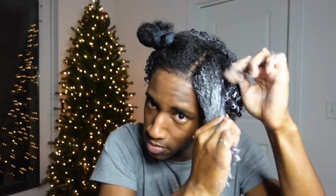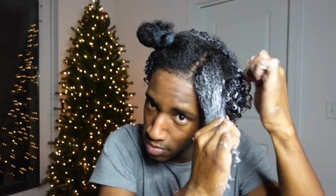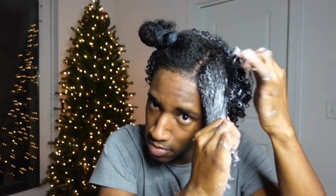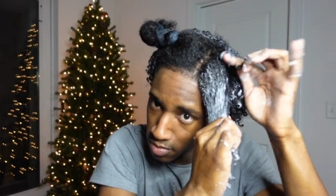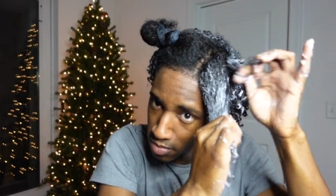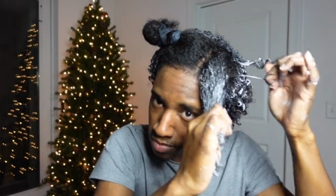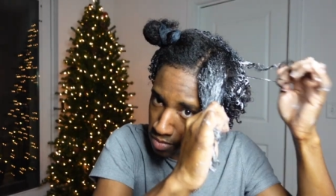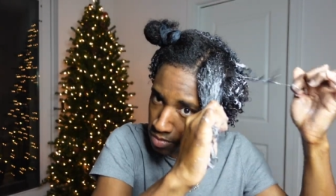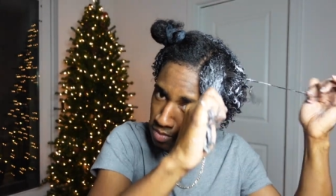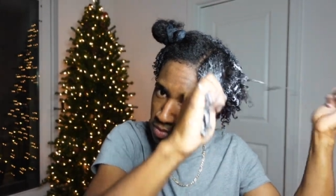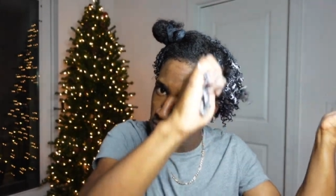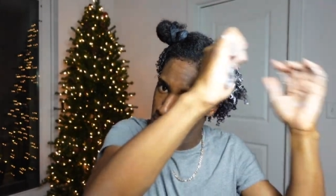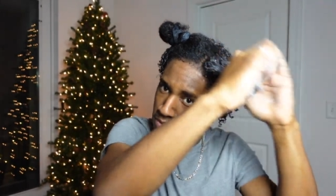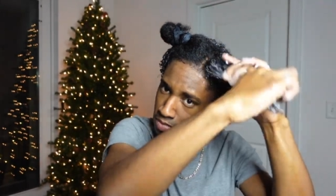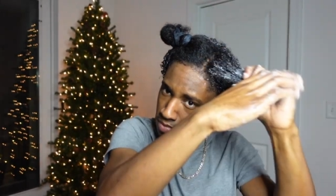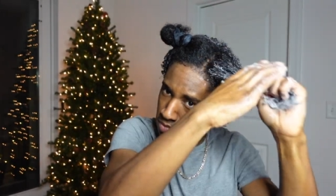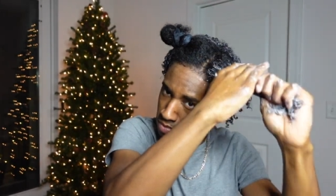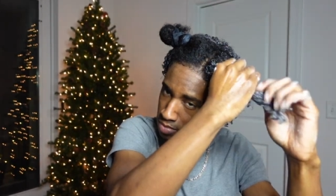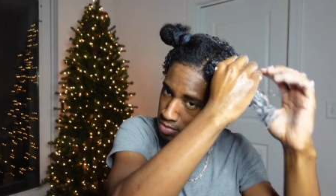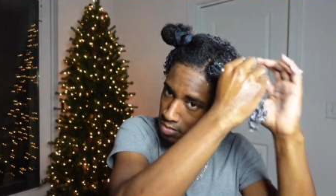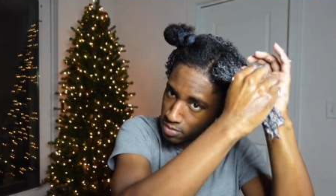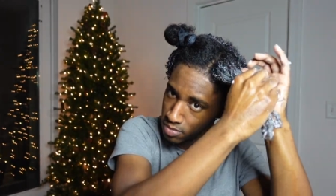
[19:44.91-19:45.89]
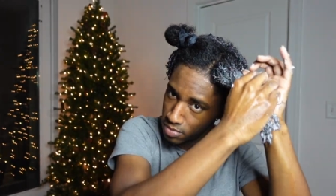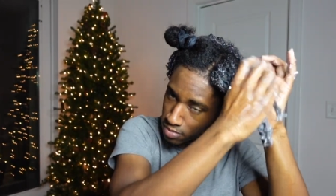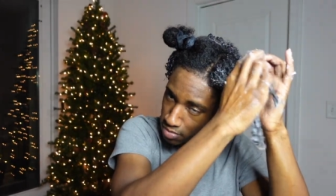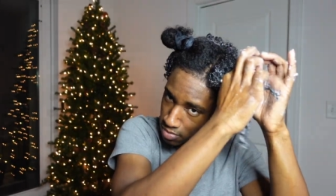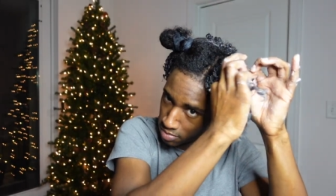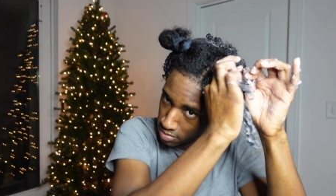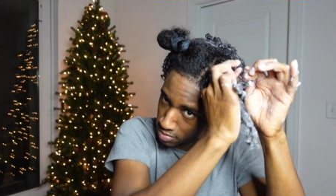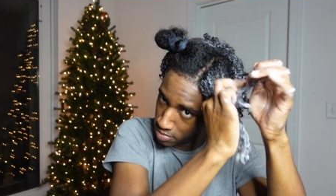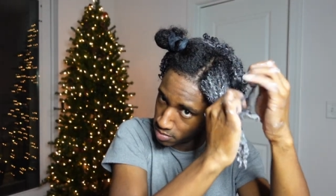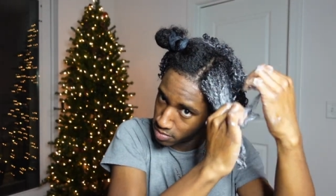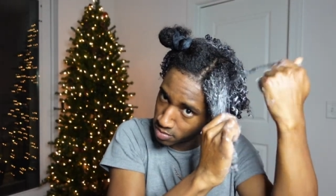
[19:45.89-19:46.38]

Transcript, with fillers: my car so much.